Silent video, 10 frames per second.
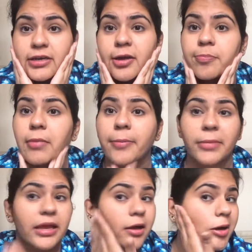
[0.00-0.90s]
up my
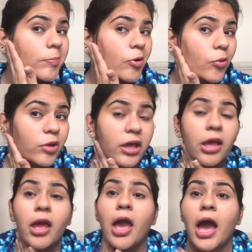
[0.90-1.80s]
makeup. Okay,
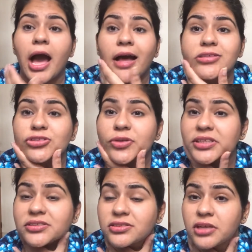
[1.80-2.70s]

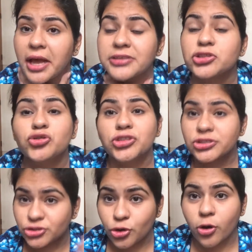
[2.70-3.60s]
as you
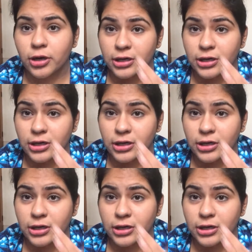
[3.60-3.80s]
just saw